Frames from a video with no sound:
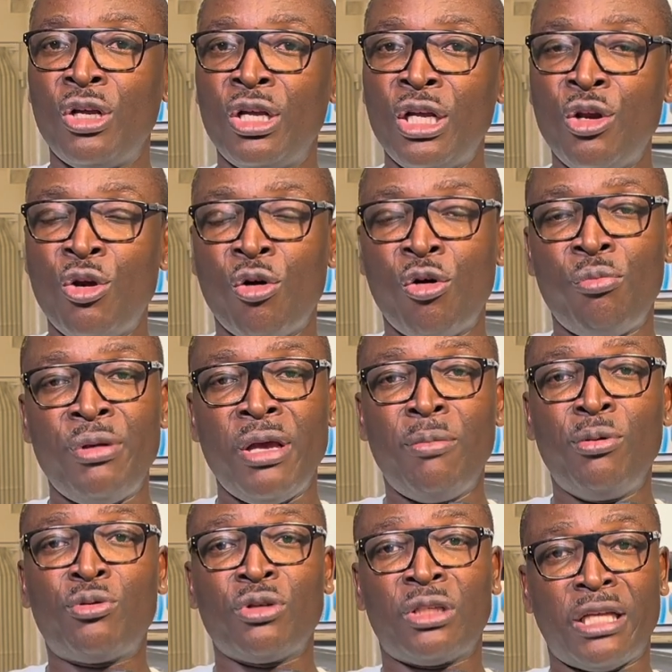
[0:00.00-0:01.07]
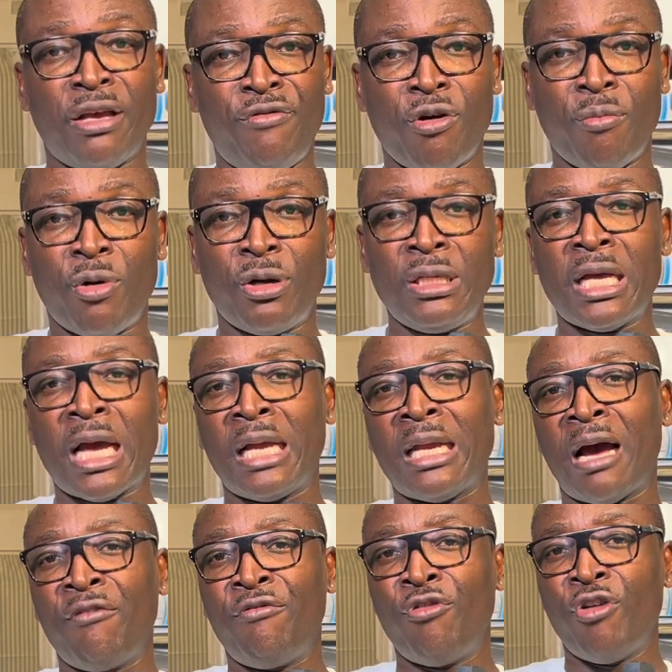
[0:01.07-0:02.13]
you know, be able to save your money and
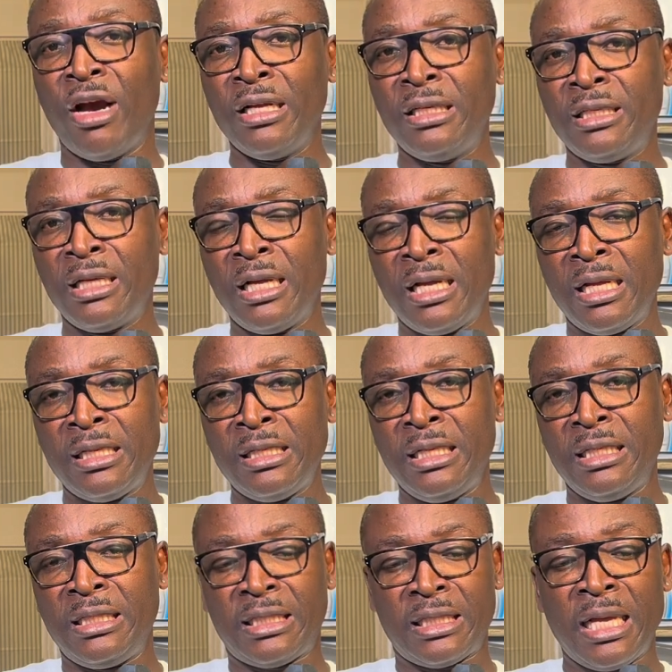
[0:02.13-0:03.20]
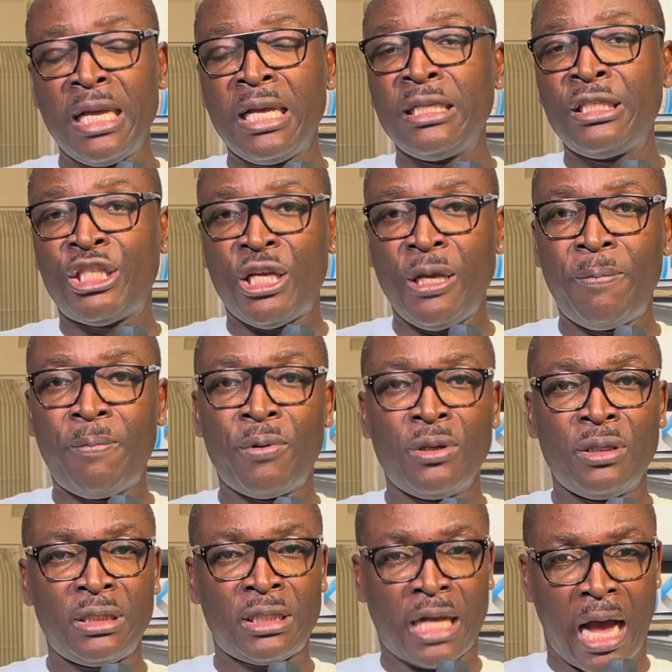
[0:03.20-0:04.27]
avoid this cheap
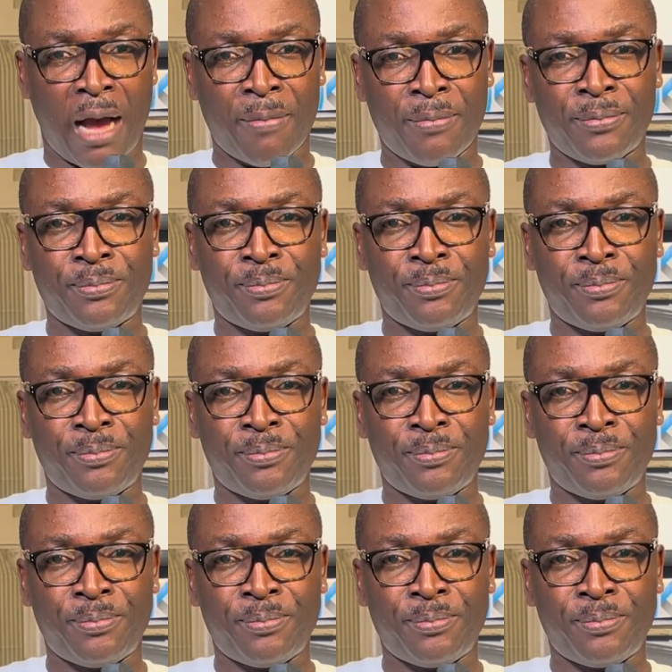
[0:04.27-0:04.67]
scam.